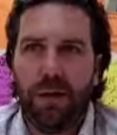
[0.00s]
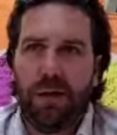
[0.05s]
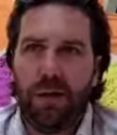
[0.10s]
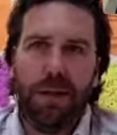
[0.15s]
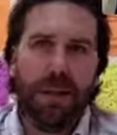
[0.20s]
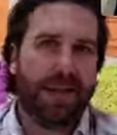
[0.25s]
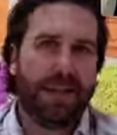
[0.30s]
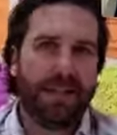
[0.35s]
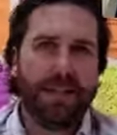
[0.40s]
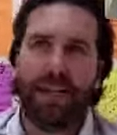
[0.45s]

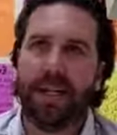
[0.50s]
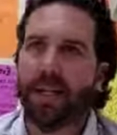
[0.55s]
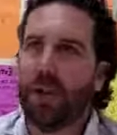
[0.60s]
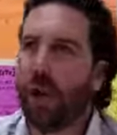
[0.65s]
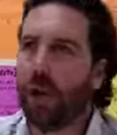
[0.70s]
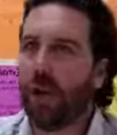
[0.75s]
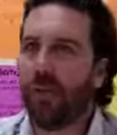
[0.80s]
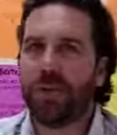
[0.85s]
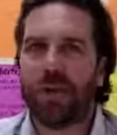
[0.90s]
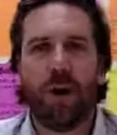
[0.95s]
like I said,
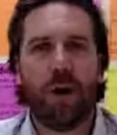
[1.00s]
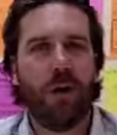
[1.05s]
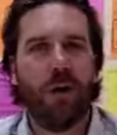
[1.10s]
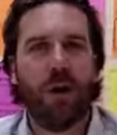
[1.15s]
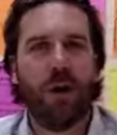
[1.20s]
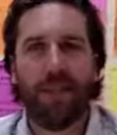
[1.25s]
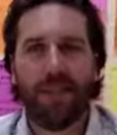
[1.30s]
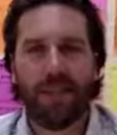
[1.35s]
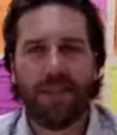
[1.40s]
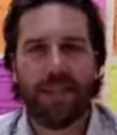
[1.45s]
knows all the
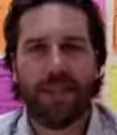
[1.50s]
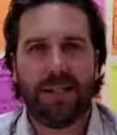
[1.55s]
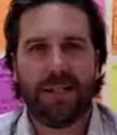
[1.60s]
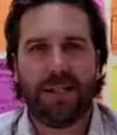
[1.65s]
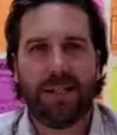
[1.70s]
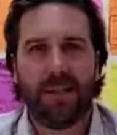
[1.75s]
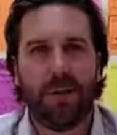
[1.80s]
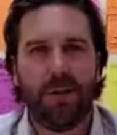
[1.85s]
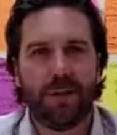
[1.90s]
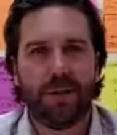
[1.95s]
basics,
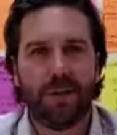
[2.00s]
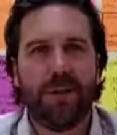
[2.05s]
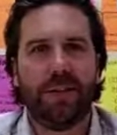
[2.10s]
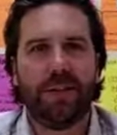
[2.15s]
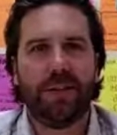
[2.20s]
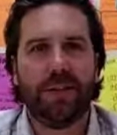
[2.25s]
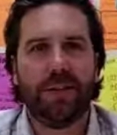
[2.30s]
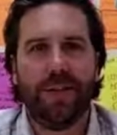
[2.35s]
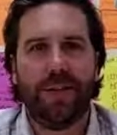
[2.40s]
knows all the stuff,